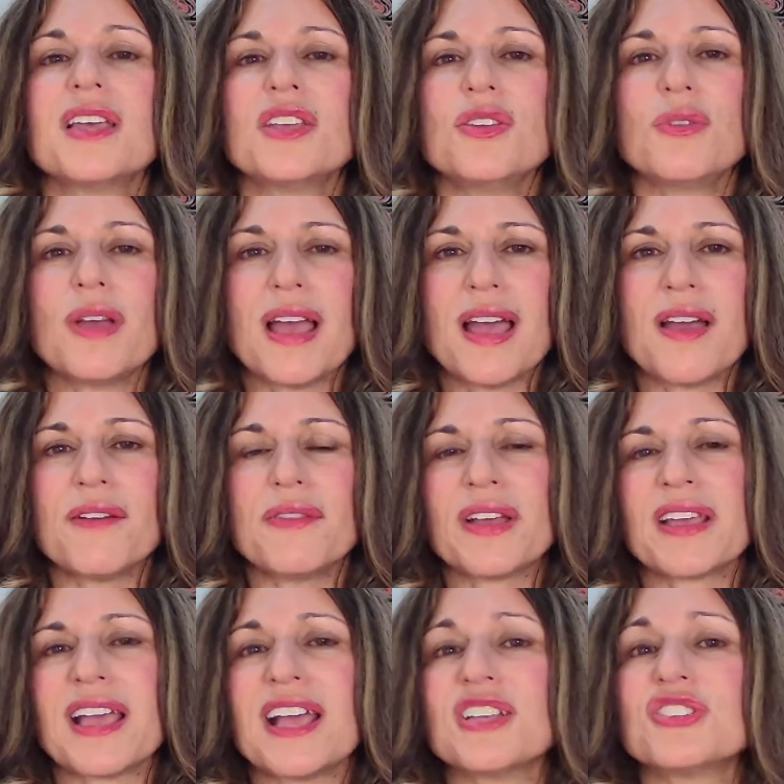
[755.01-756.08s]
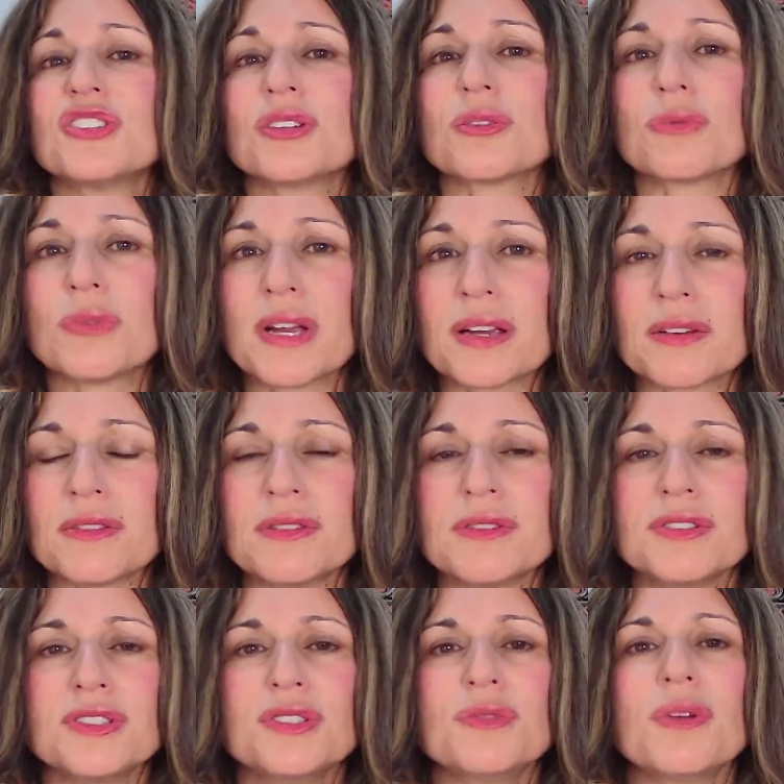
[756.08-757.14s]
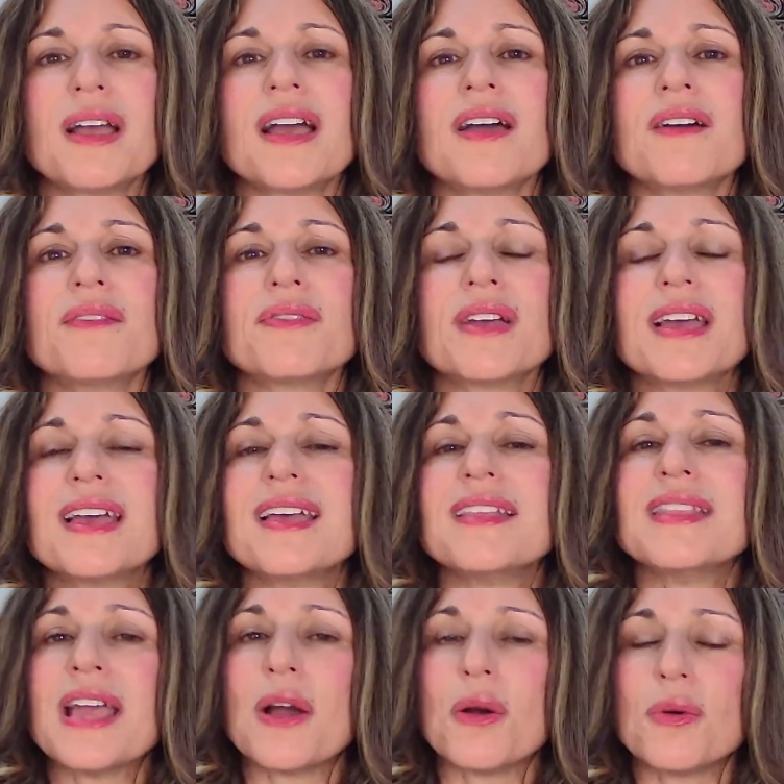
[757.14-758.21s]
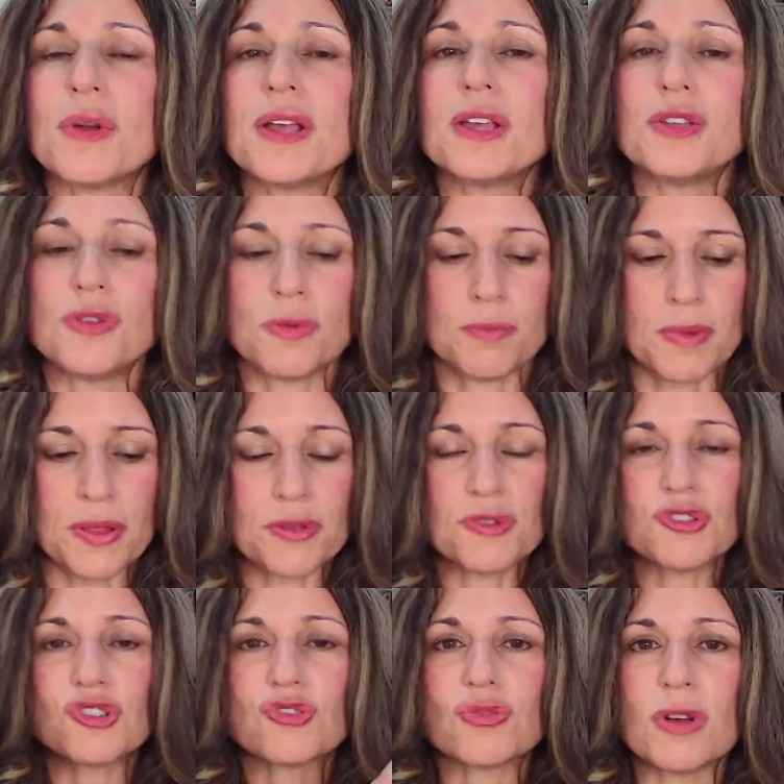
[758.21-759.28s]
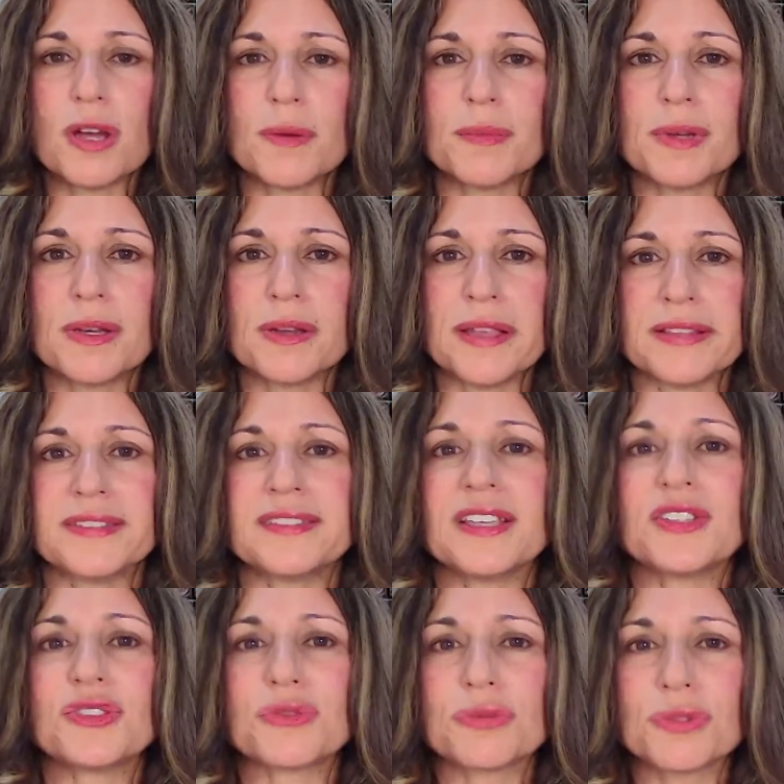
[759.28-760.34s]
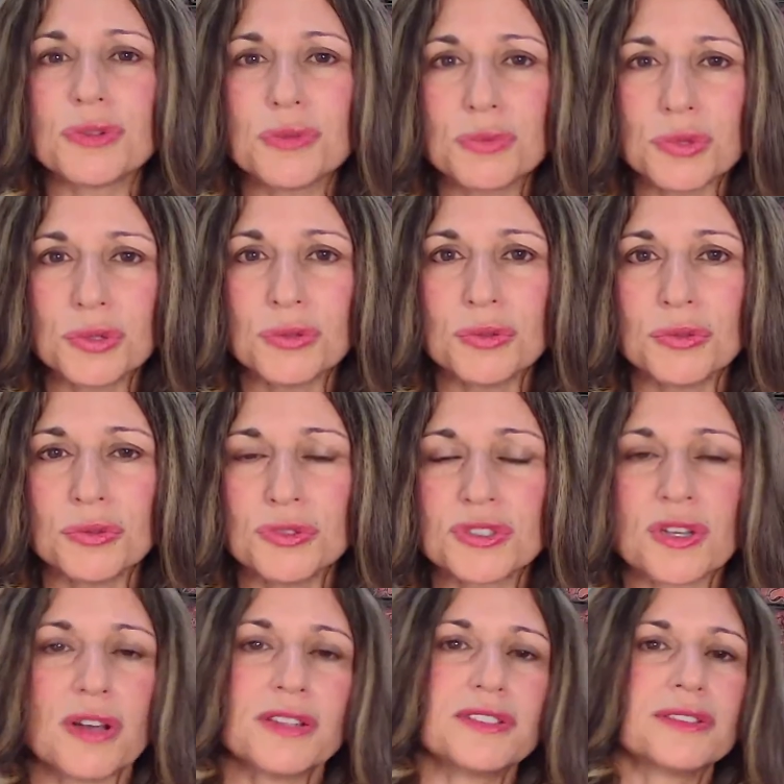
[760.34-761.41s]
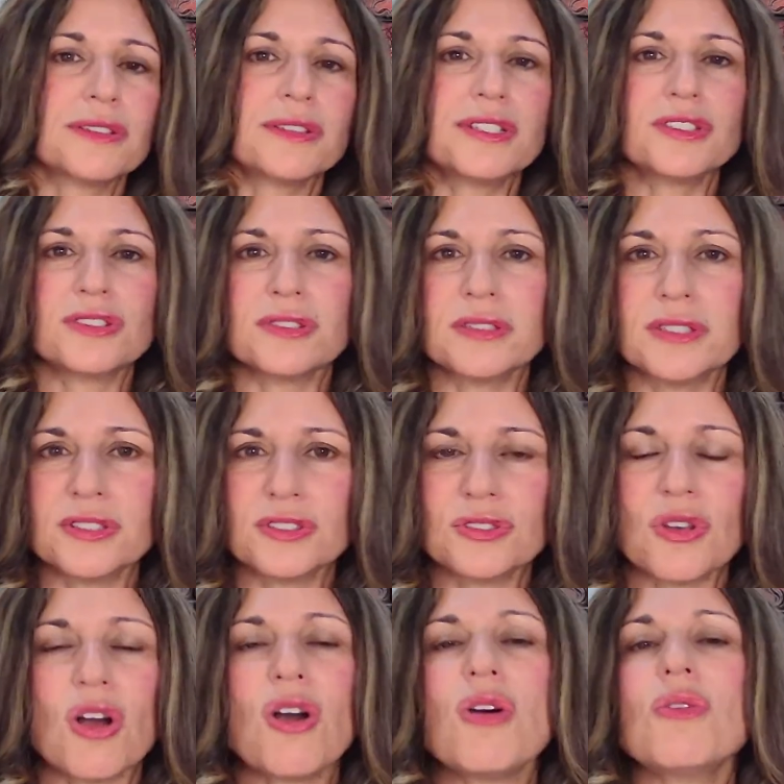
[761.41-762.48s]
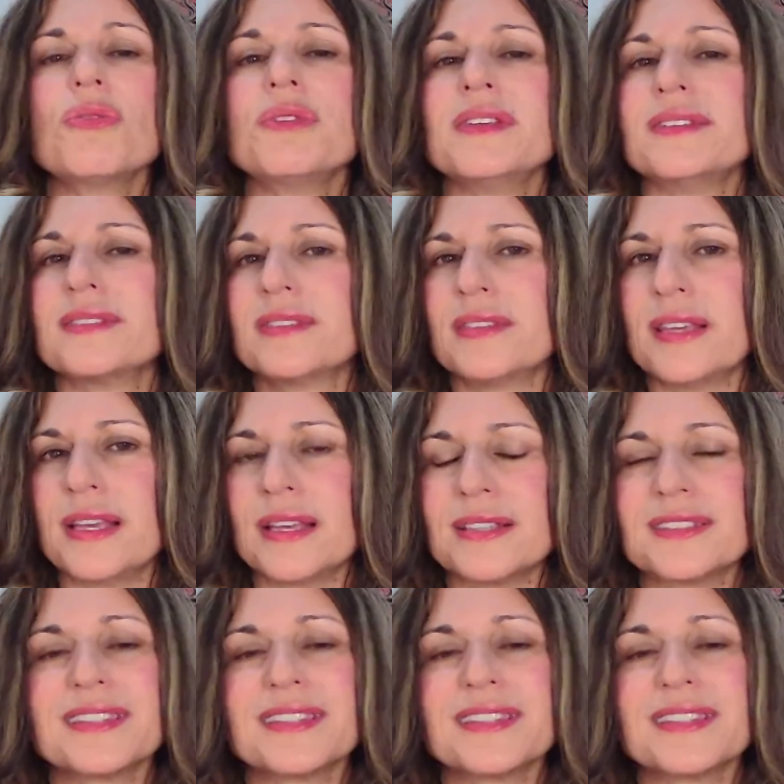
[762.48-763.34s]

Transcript: You have Akashic records. You have now your mother's trauma, ancestral wounds, constellation issue, all these things.